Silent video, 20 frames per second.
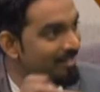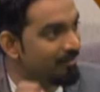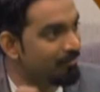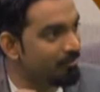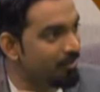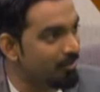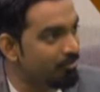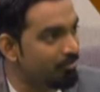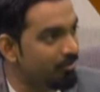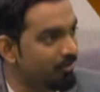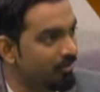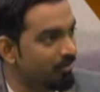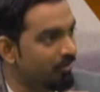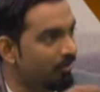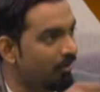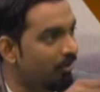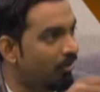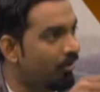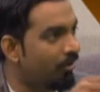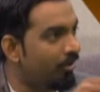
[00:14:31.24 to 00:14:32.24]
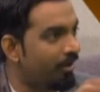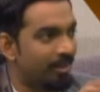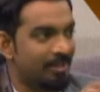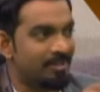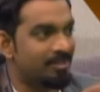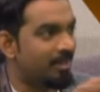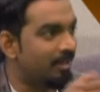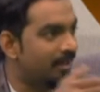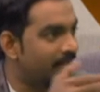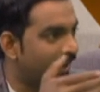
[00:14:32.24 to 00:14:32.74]
people, or is
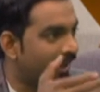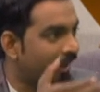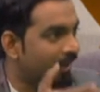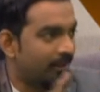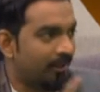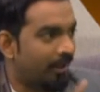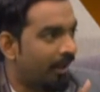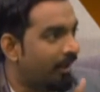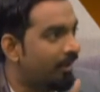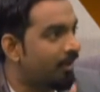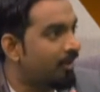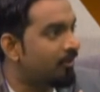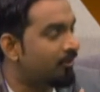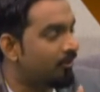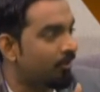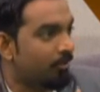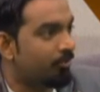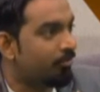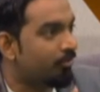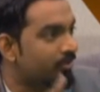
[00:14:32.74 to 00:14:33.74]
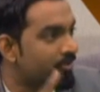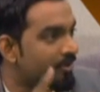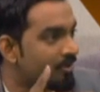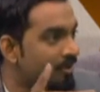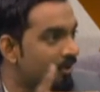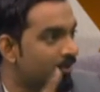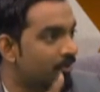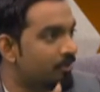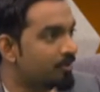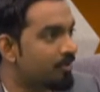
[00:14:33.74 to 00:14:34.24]
there any thought process
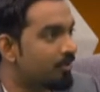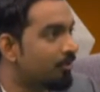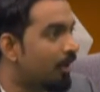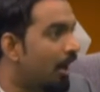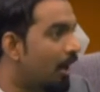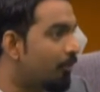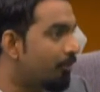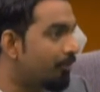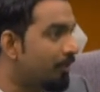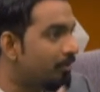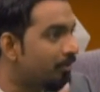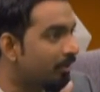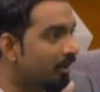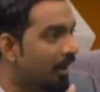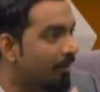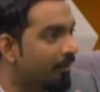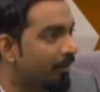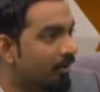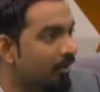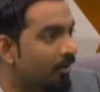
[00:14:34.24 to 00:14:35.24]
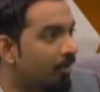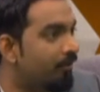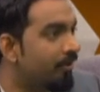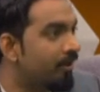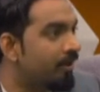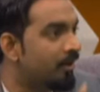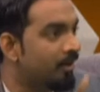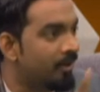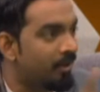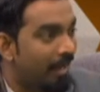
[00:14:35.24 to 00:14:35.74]
that goes into how people come in
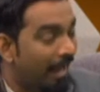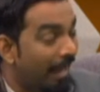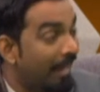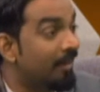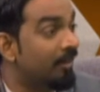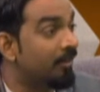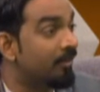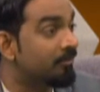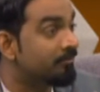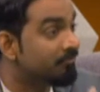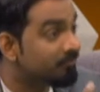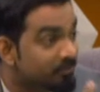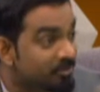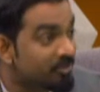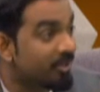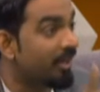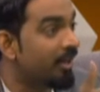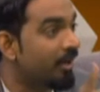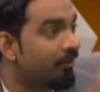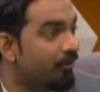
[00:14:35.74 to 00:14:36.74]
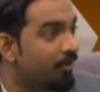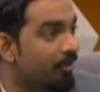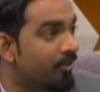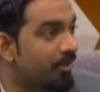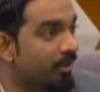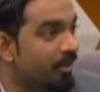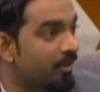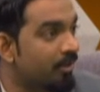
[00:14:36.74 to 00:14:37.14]
over and sign up for your thing?